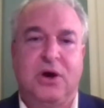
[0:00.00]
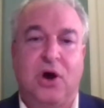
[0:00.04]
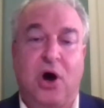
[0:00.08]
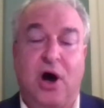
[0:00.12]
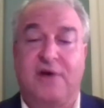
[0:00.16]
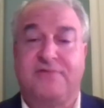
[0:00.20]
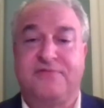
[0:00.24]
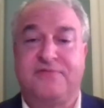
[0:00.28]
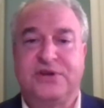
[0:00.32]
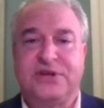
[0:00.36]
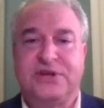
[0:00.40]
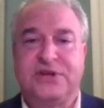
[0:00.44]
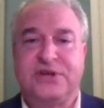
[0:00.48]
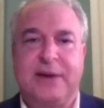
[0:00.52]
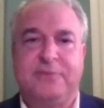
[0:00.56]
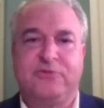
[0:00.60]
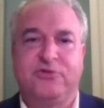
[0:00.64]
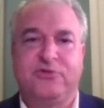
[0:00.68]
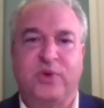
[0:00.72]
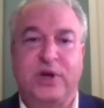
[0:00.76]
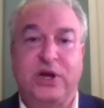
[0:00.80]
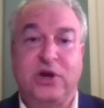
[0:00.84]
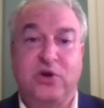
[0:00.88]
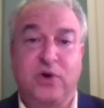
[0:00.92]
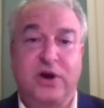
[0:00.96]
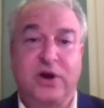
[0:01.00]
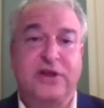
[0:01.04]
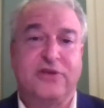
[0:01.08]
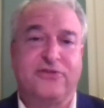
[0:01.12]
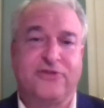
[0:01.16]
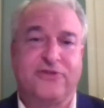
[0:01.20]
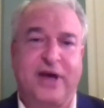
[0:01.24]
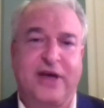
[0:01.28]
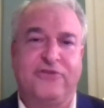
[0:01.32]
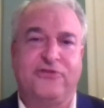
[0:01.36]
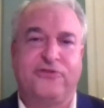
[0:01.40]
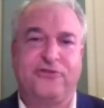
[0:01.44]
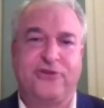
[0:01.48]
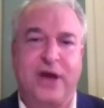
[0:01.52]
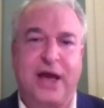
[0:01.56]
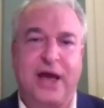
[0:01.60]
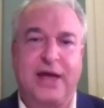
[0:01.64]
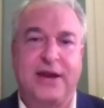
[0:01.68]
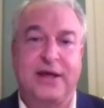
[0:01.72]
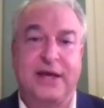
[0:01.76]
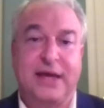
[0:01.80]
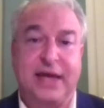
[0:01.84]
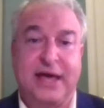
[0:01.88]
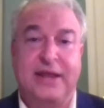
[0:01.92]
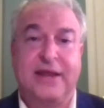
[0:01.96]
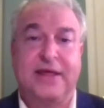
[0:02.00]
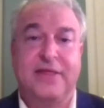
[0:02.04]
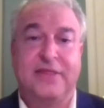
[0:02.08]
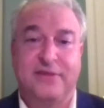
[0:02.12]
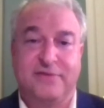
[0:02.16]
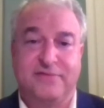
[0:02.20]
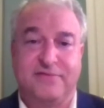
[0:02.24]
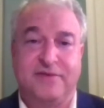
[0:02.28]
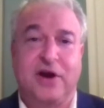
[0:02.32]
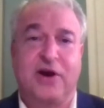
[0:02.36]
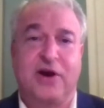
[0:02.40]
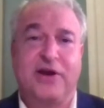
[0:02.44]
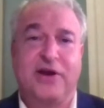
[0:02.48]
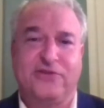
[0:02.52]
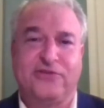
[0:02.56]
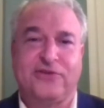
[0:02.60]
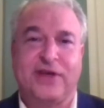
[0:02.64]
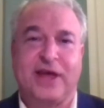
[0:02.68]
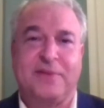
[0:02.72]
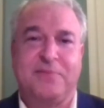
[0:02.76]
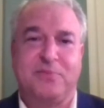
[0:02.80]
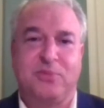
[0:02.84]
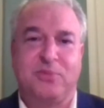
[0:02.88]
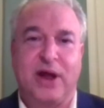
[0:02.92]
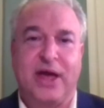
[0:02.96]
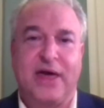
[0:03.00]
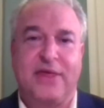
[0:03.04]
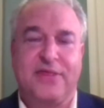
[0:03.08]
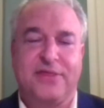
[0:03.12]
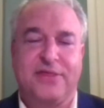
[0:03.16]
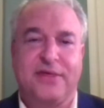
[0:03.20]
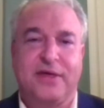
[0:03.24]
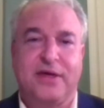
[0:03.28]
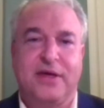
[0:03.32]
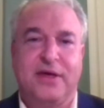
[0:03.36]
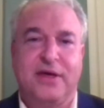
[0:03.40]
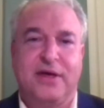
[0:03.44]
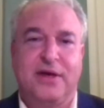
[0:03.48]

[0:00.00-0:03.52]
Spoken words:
Oftentimes, we criticize China, and in the very same breath,